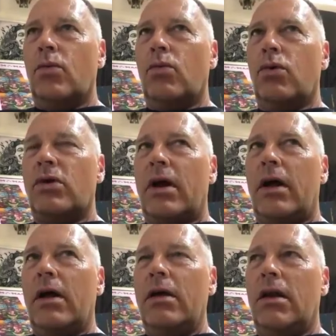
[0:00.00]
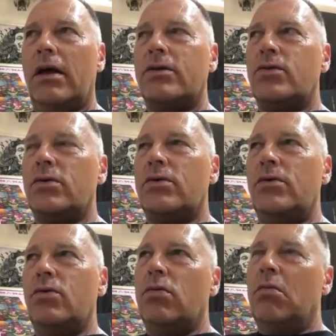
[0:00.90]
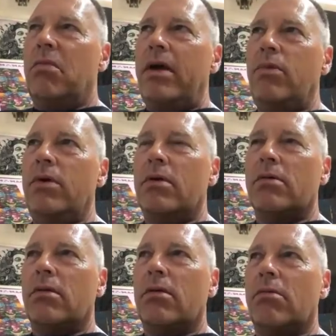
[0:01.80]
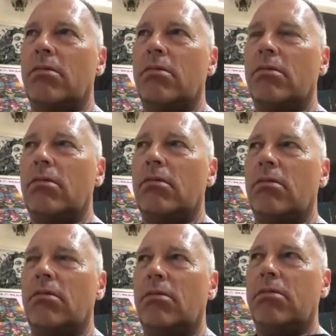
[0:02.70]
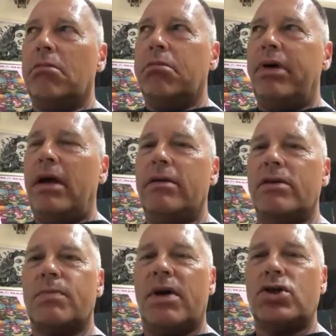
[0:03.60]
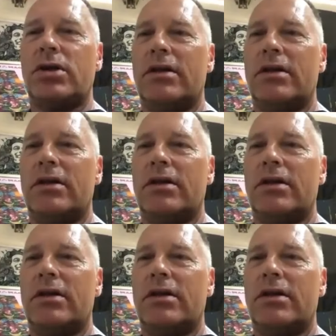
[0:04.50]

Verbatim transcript: What I like to do, maybe um, mm, paint the space